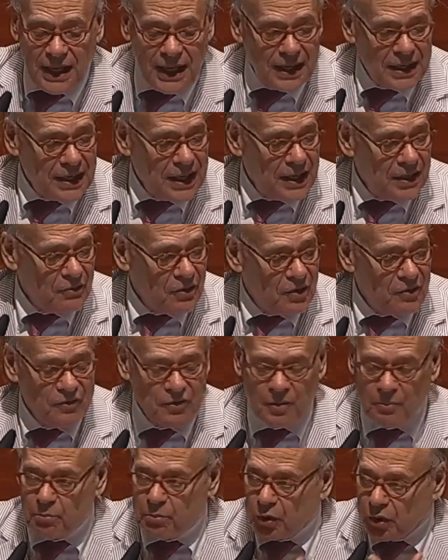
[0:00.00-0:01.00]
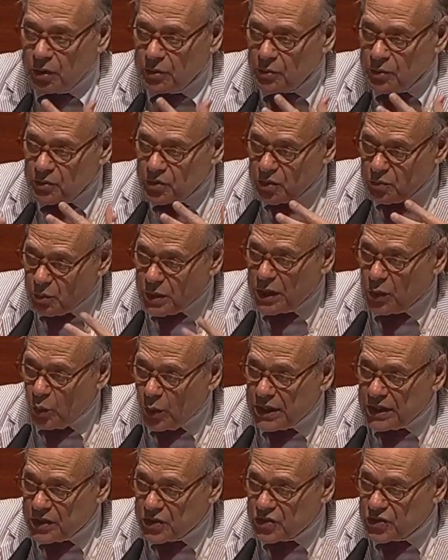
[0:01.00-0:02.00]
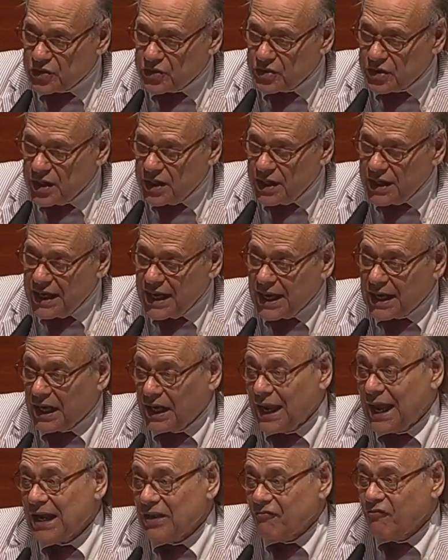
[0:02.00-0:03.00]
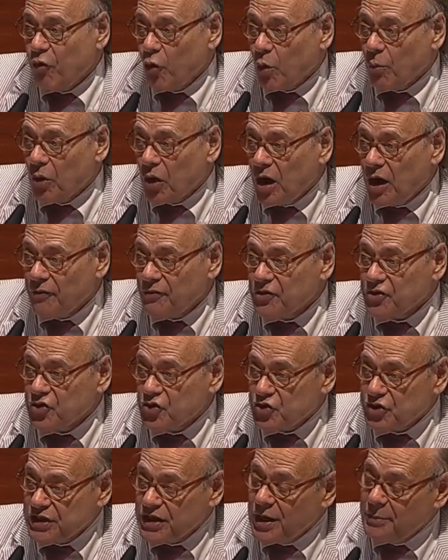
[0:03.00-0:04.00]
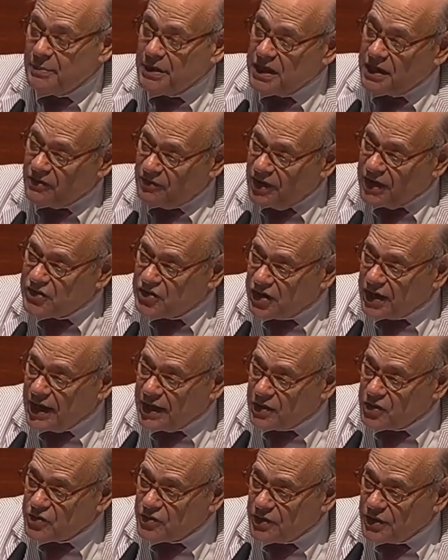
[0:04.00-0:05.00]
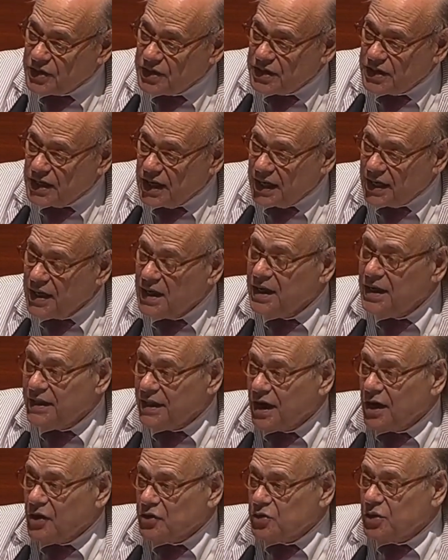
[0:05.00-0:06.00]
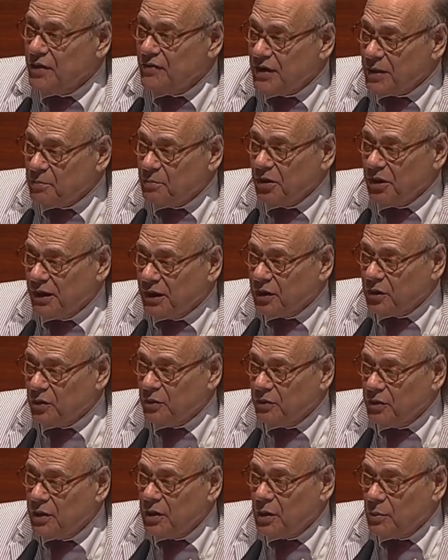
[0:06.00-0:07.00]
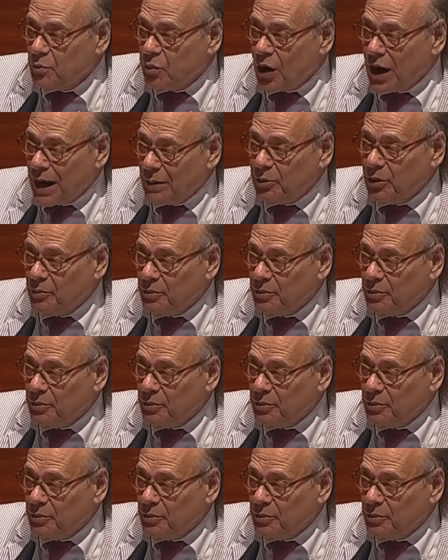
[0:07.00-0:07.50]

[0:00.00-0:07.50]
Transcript: and of them being witnesses, and a lot of former officers end up being investigators for the DA, they also have that political problem.